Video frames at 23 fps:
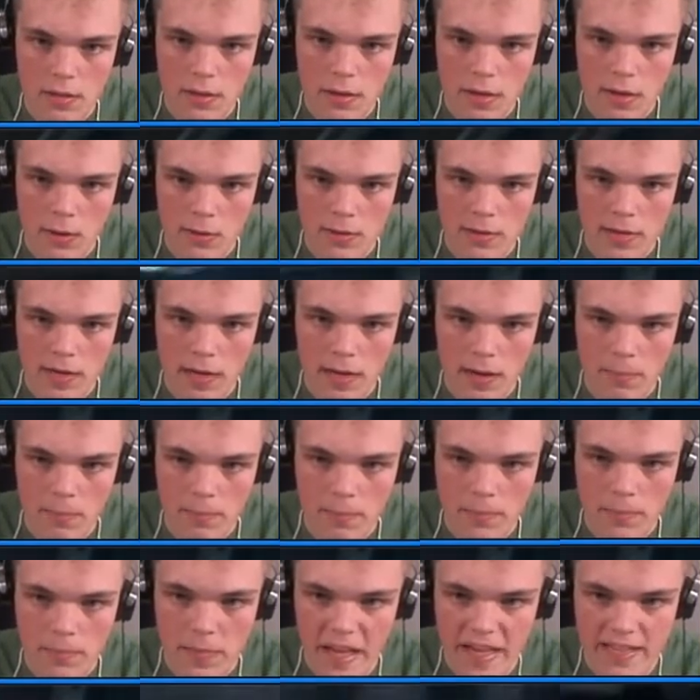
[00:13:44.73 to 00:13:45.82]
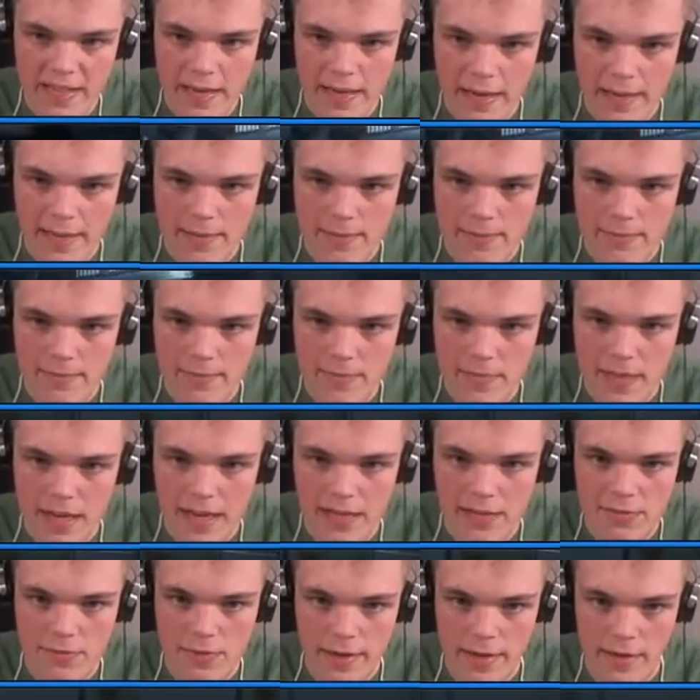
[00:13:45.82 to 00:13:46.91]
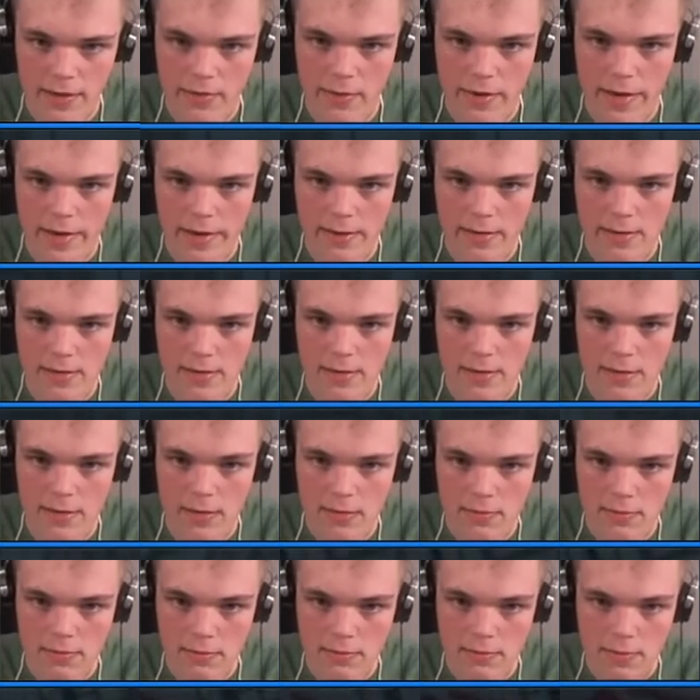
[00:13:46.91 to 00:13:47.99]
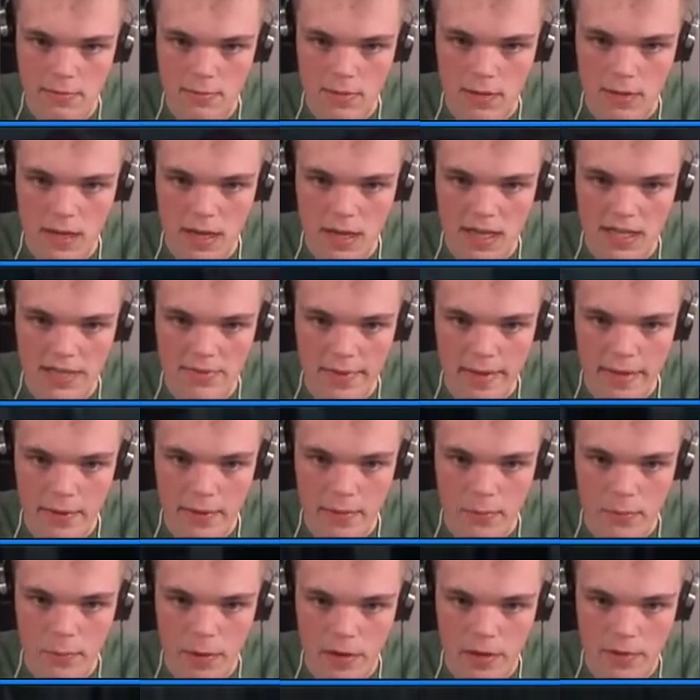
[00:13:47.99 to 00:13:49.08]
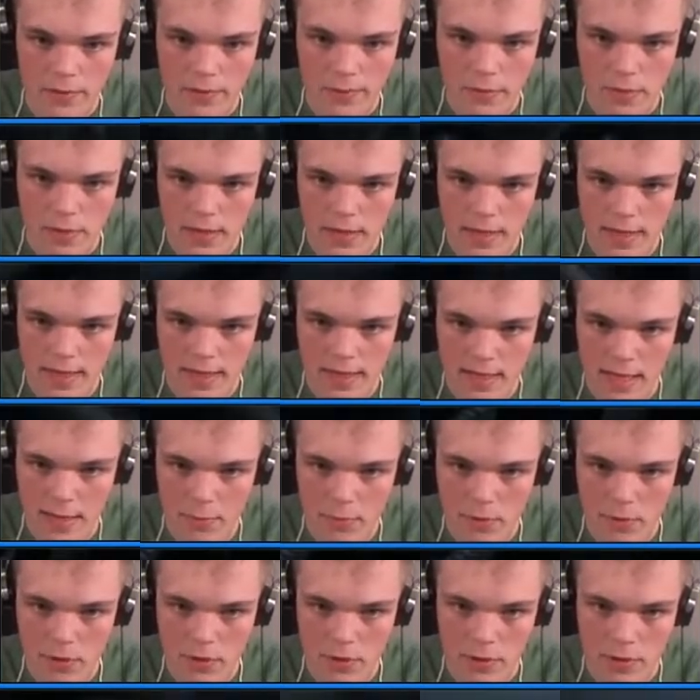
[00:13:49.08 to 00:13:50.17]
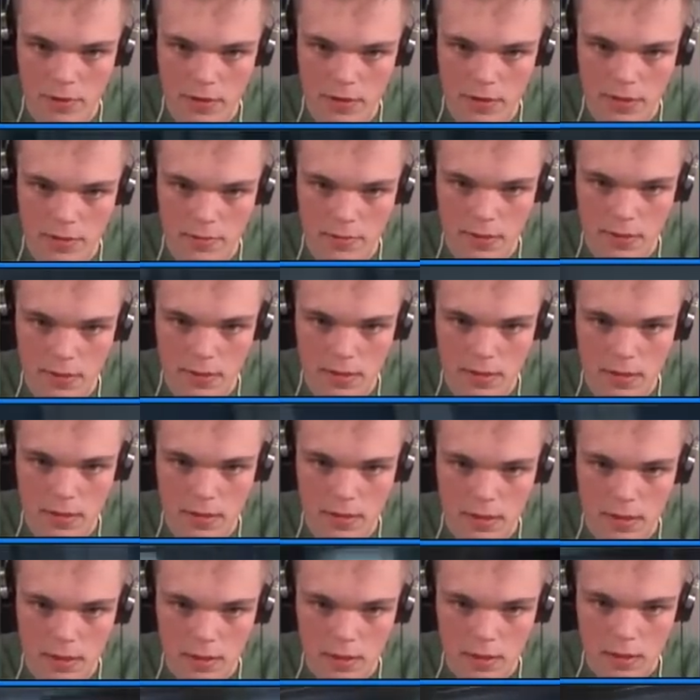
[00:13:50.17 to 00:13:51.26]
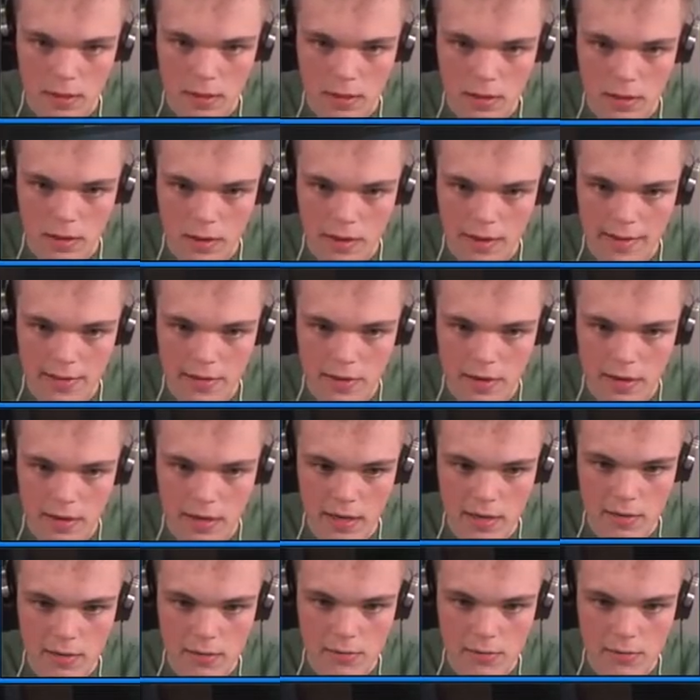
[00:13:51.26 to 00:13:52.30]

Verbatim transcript: closing it up. That's nice. That's freaking great. That's freaking wonderful. They have to climb through here or something. Okay, so I need...